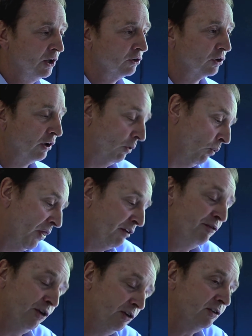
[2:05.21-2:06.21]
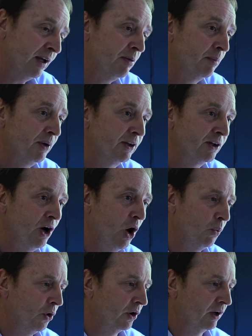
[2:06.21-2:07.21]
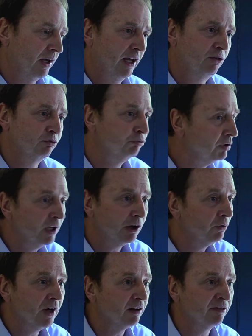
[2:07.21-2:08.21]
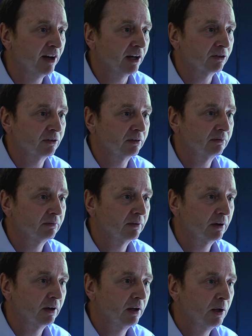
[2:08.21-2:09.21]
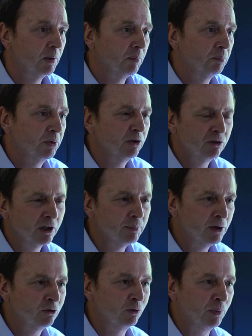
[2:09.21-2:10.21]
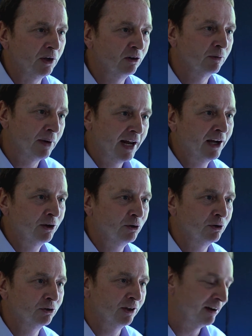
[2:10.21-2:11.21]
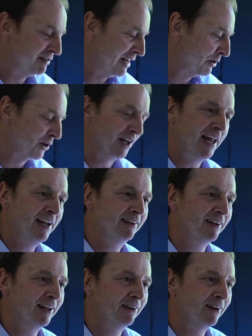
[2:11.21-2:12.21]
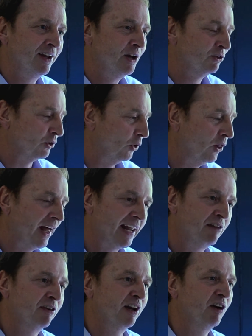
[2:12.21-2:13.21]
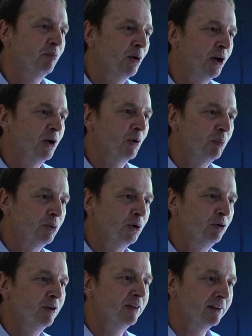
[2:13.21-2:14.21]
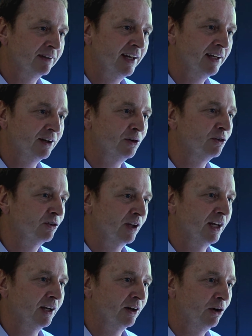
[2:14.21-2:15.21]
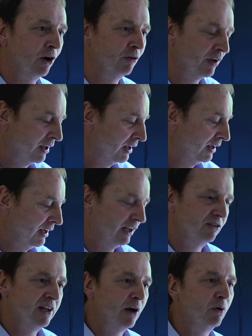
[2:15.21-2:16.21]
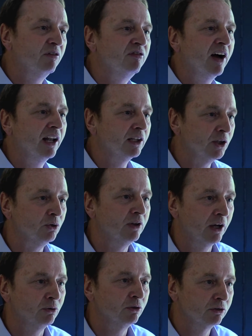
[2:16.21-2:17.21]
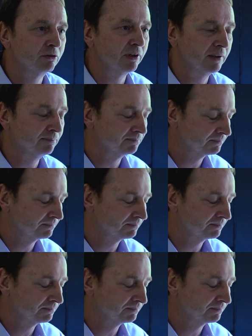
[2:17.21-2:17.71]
So, well, the first time they build an artwork, it's really, really fast. But it's not about speed, it's about accuracy. I've now connected it, so all that effort I've put into approving the data and signing it off is now a value downstream.